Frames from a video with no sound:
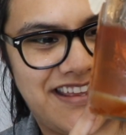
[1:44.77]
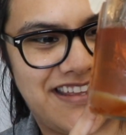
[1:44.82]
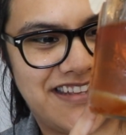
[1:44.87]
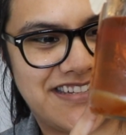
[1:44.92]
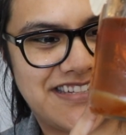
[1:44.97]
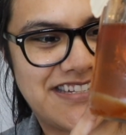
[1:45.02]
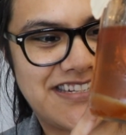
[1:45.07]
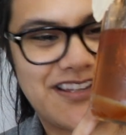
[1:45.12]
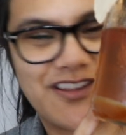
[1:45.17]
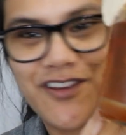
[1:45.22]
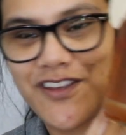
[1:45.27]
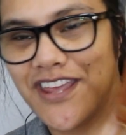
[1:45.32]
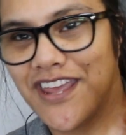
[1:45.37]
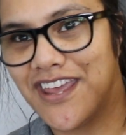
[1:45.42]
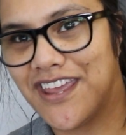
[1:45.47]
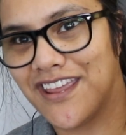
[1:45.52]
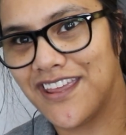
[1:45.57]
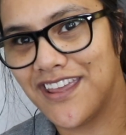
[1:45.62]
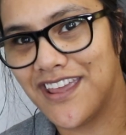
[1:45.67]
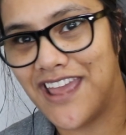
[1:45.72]
It's
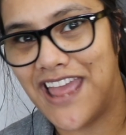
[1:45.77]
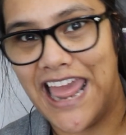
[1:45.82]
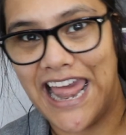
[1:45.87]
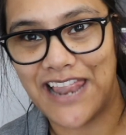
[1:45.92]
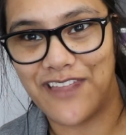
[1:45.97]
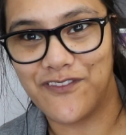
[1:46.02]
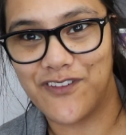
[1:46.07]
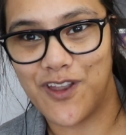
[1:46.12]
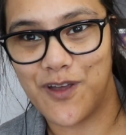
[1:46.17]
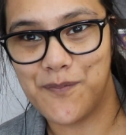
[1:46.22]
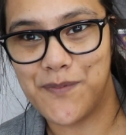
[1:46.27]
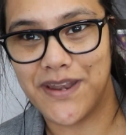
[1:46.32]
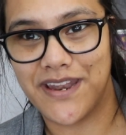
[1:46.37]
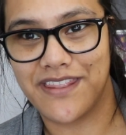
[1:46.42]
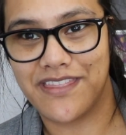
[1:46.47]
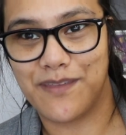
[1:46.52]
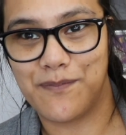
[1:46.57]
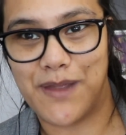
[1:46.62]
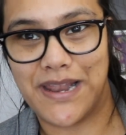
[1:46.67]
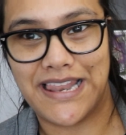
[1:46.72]
looking a hell of a lot
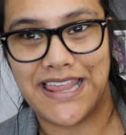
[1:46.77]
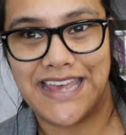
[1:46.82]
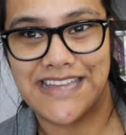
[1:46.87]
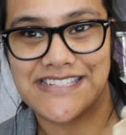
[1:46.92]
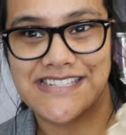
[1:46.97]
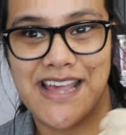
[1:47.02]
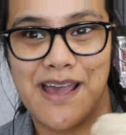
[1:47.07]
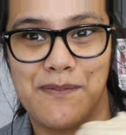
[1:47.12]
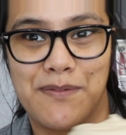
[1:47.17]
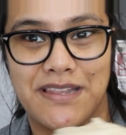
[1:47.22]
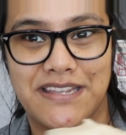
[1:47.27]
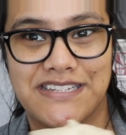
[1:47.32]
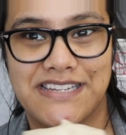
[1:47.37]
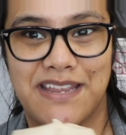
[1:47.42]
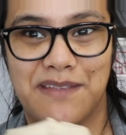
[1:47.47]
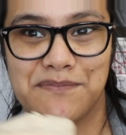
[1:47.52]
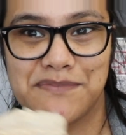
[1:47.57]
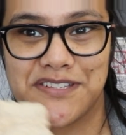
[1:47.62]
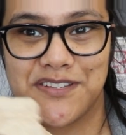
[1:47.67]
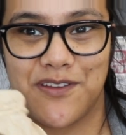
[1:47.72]
better than my last couple
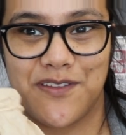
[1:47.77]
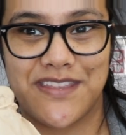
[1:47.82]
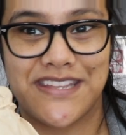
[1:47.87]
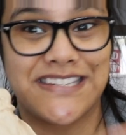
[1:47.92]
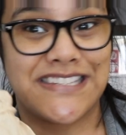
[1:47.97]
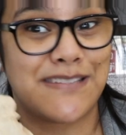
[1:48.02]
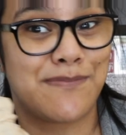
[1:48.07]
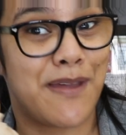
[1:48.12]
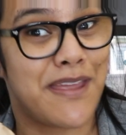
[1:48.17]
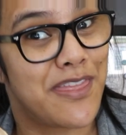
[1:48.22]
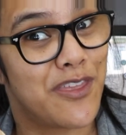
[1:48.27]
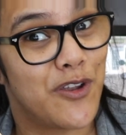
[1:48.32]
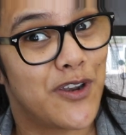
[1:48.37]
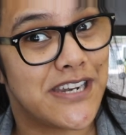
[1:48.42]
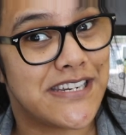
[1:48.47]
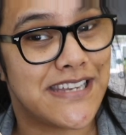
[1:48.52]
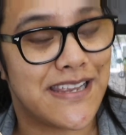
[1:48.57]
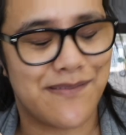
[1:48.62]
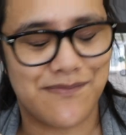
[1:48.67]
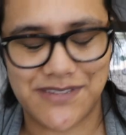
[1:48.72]
attempts, so this is my
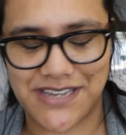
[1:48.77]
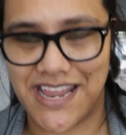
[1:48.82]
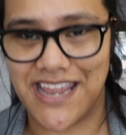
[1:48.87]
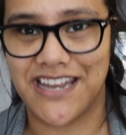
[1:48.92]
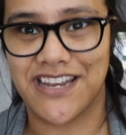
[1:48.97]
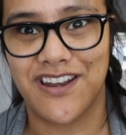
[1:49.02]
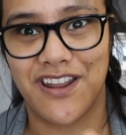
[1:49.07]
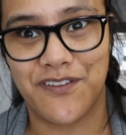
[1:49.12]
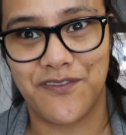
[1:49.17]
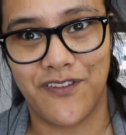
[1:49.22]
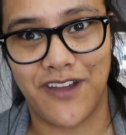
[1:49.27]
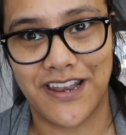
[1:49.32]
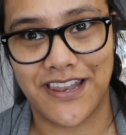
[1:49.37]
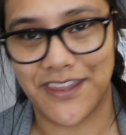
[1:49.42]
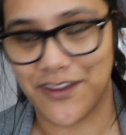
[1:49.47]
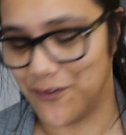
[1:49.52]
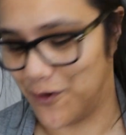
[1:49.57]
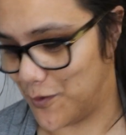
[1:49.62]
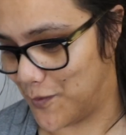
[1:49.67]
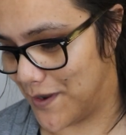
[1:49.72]
third attempt and I
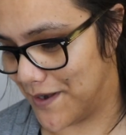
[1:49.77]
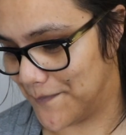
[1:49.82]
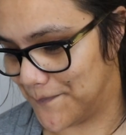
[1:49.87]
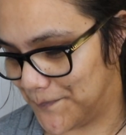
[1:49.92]
finally grew one.